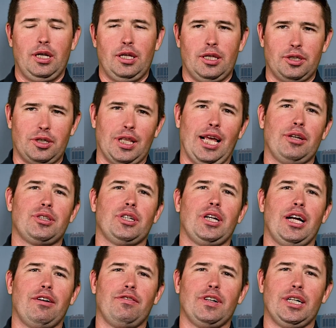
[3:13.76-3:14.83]
This allows you to
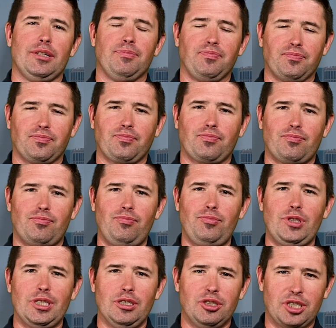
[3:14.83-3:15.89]
have a
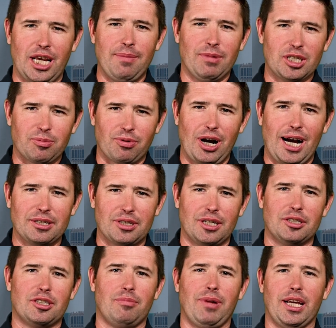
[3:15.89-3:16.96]
seamless
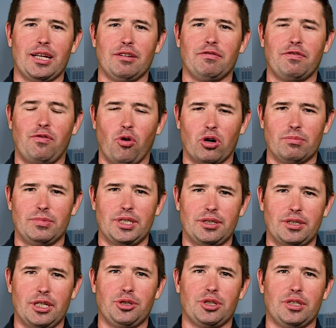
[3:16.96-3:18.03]
process to make informed
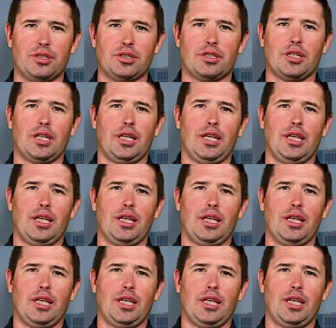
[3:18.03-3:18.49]
decisions